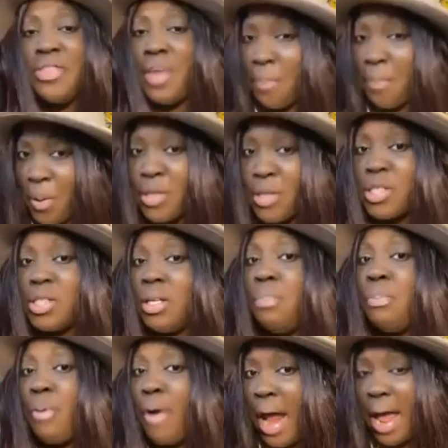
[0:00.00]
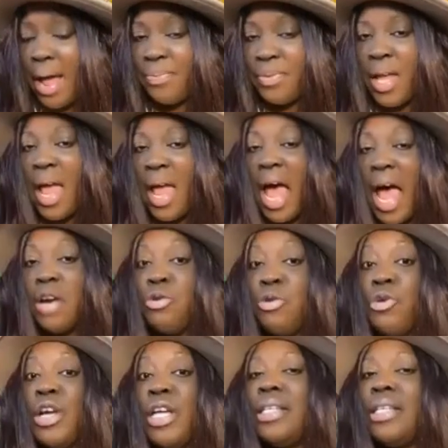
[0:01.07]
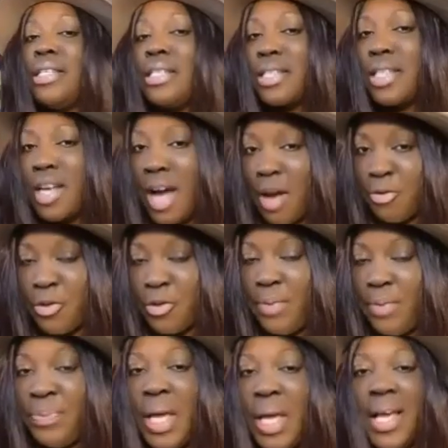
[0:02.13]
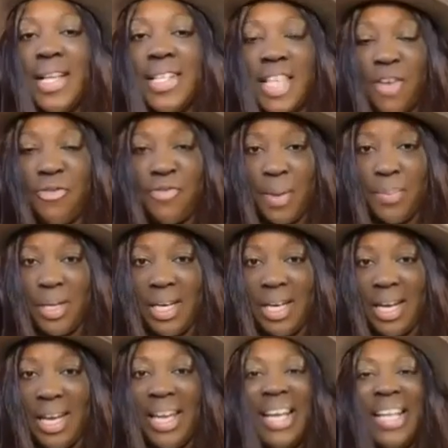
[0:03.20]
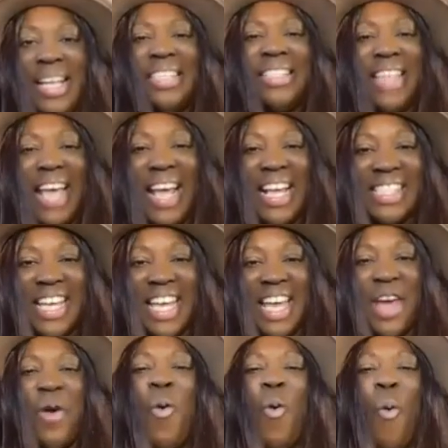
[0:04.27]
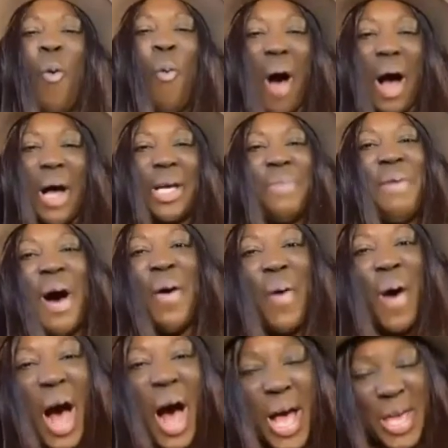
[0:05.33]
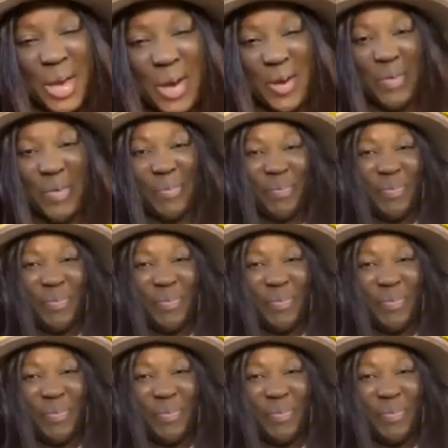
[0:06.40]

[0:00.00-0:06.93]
their personal brand and rediscovering their femininity. Daisy, welcome. How are you?